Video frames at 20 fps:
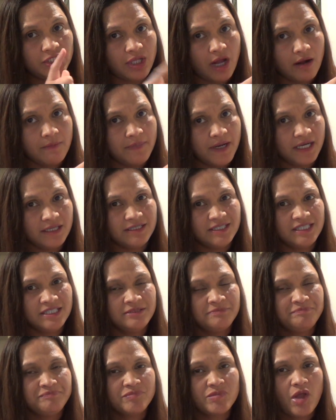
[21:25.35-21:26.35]

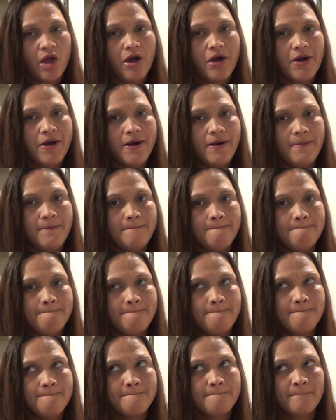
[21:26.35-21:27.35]
Starbucks
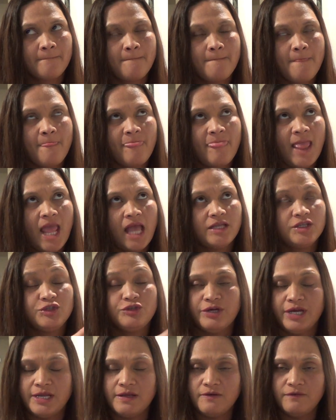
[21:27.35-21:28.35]
um,
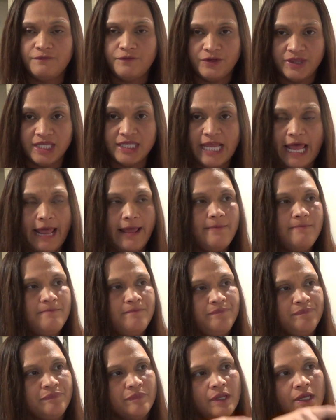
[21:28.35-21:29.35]
drink for the day.
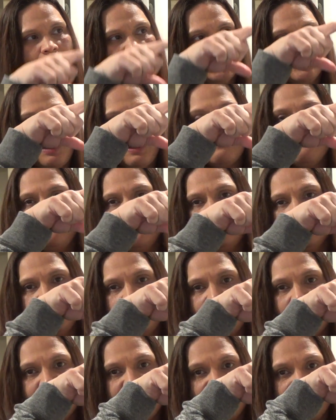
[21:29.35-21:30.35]
So I filled
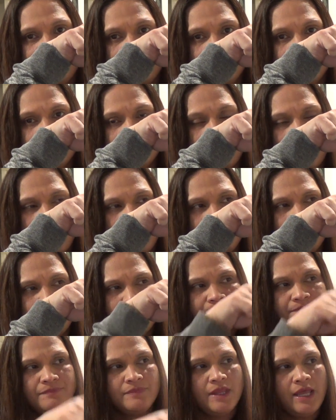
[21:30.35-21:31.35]
it up the first time
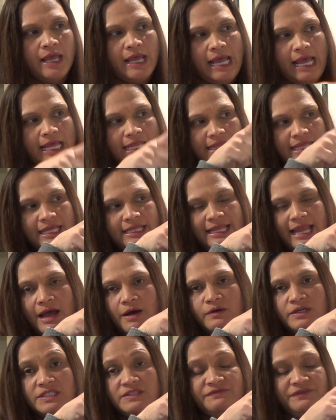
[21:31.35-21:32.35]
and then
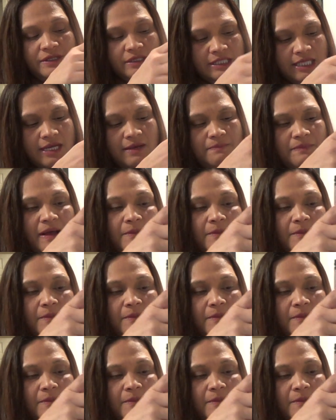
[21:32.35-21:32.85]
now it's filled up.